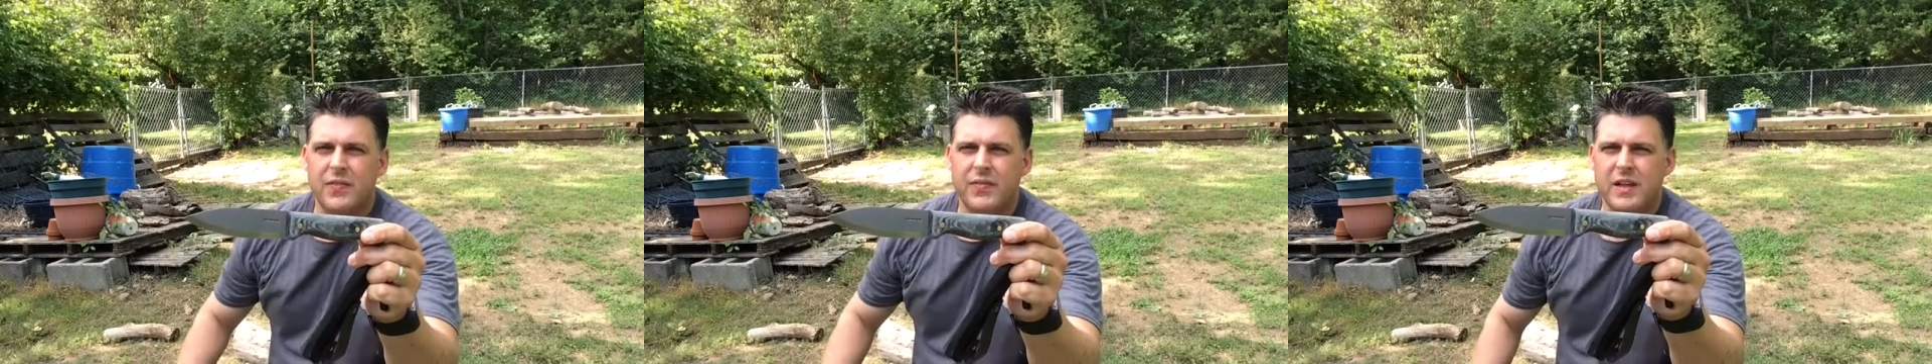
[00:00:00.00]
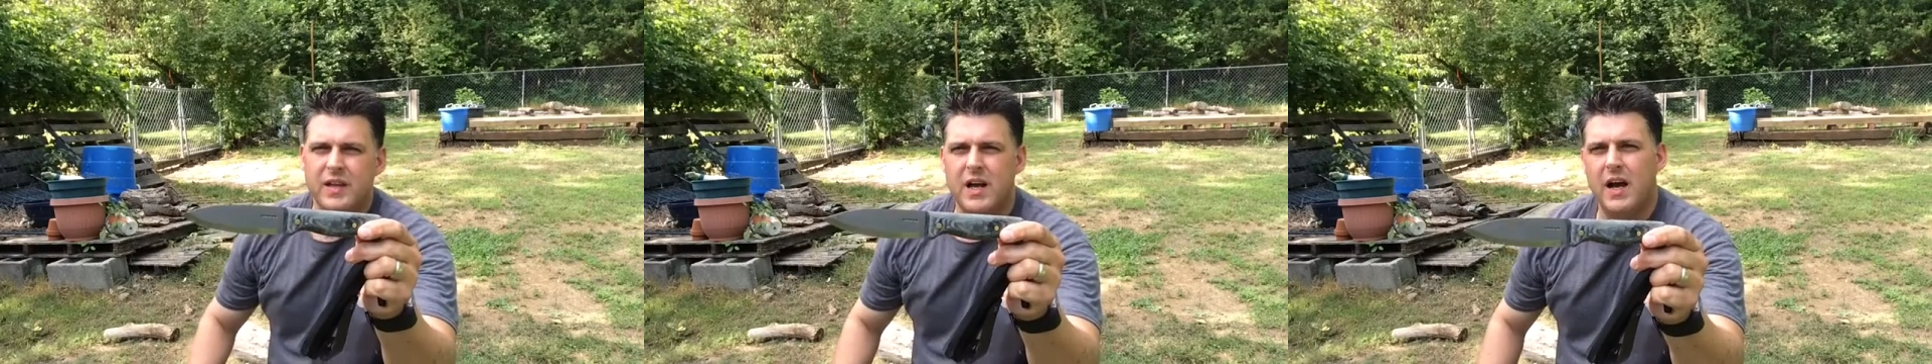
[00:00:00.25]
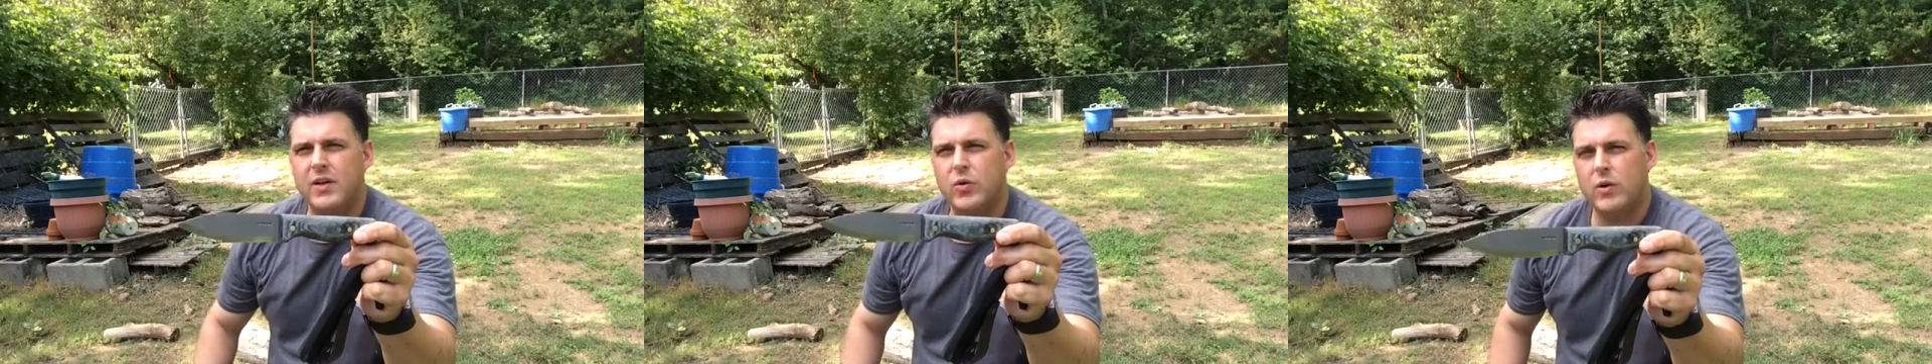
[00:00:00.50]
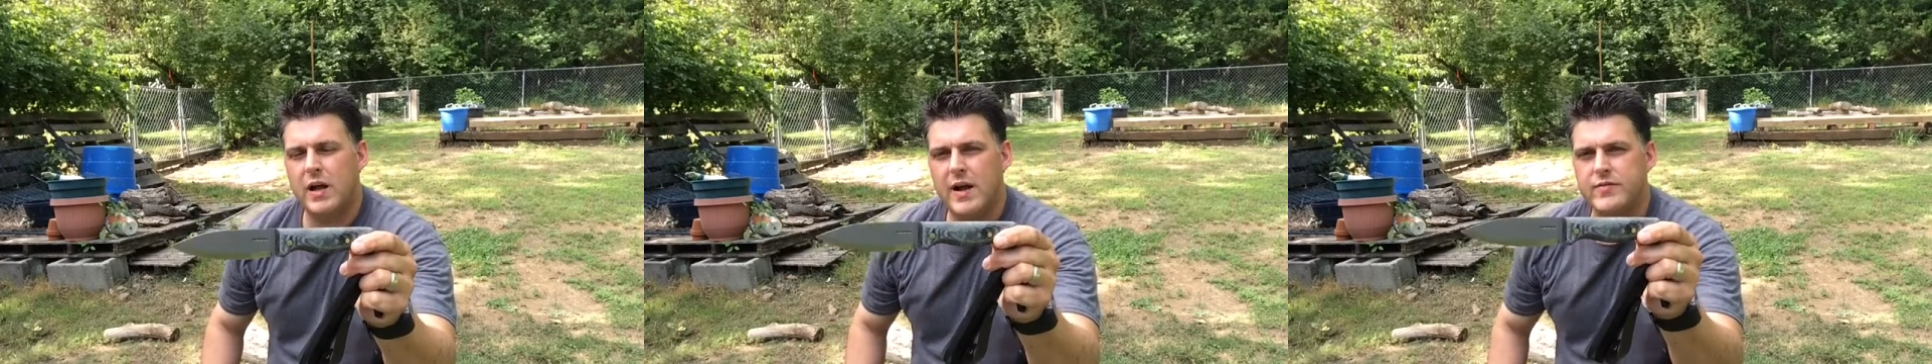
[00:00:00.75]
I think
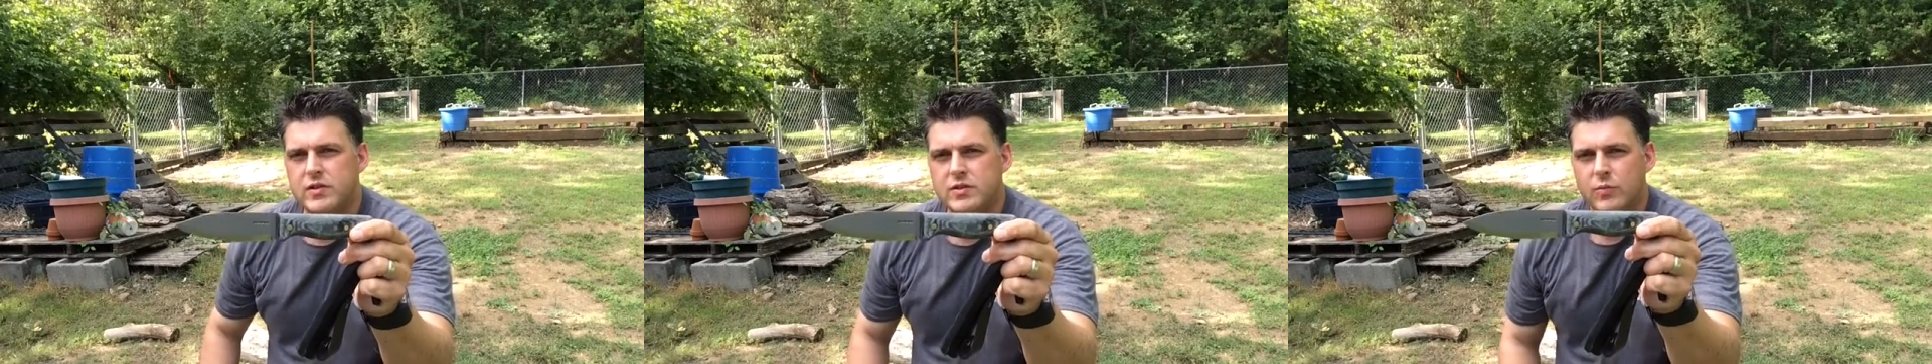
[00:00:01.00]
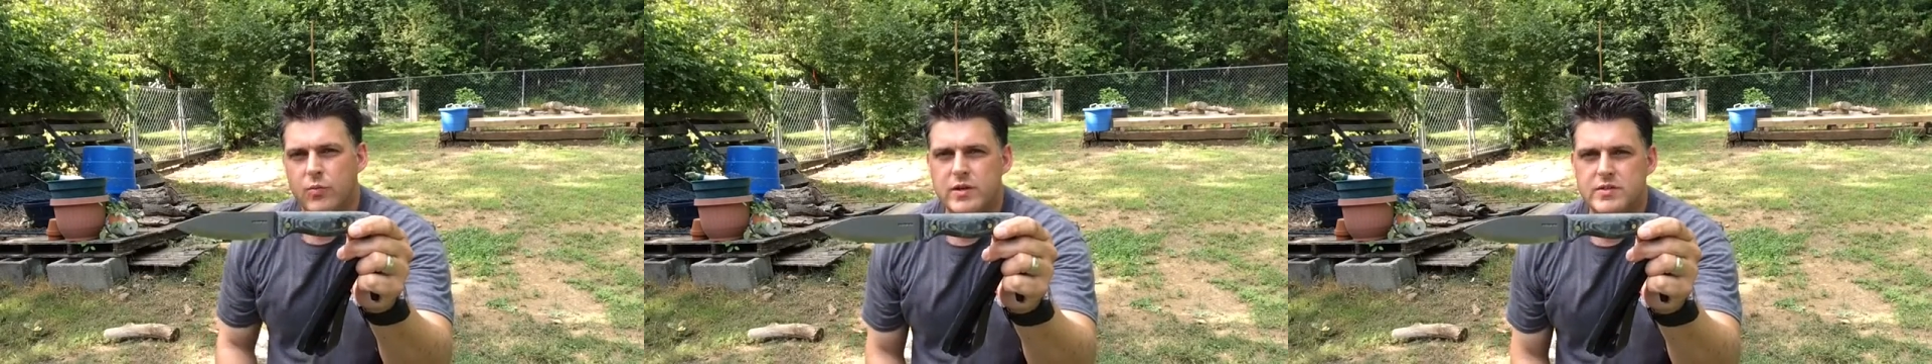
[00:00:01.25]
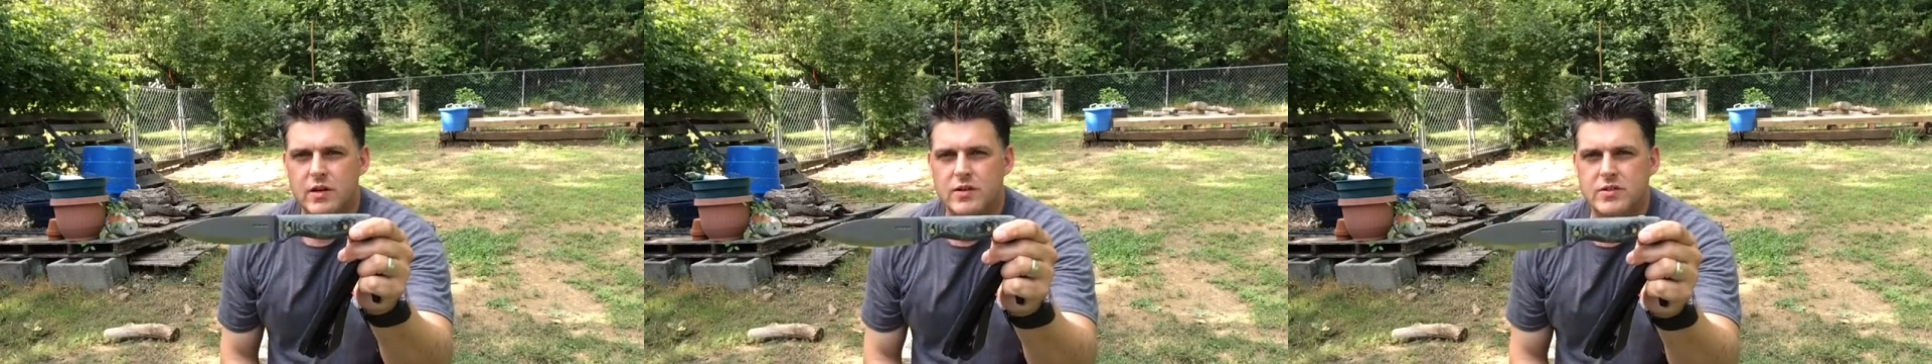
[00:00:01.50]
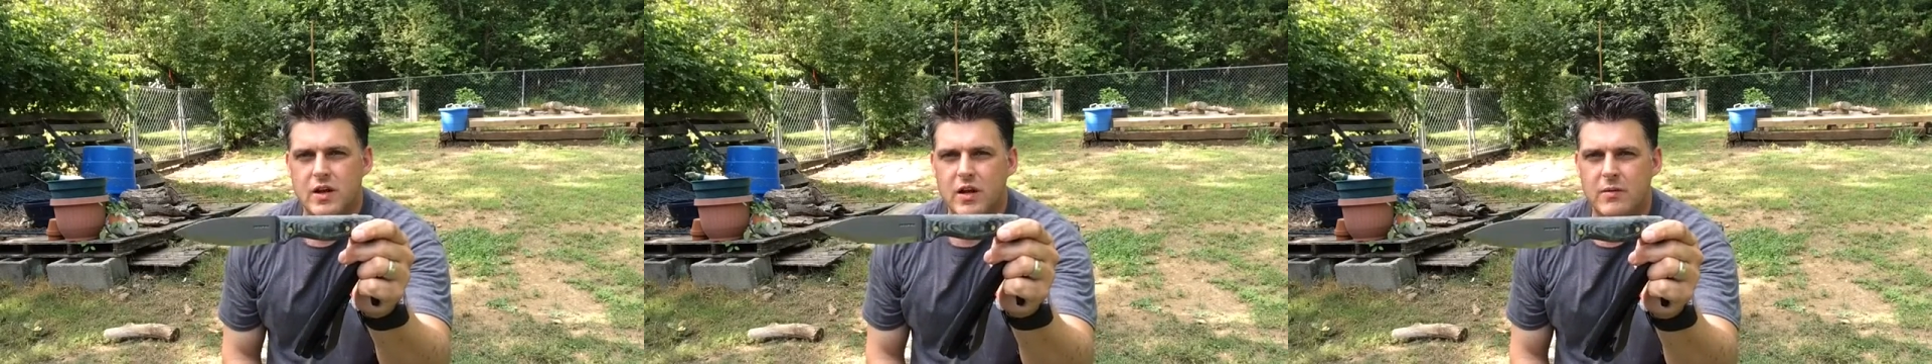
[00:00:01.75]
Condor knives, do some
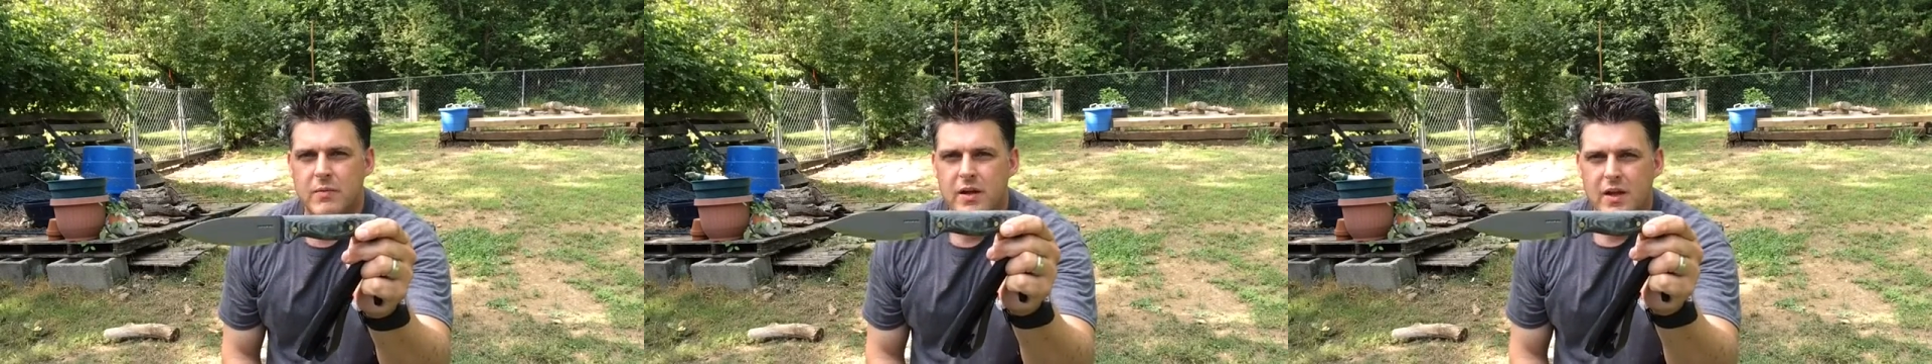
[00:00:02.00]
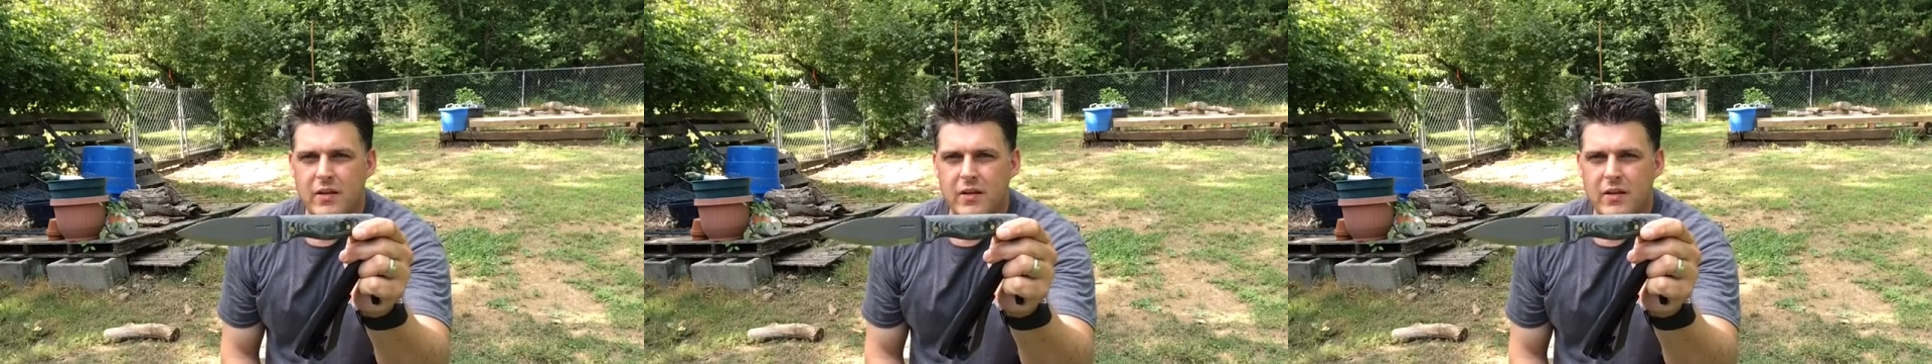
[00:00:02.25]
research on them.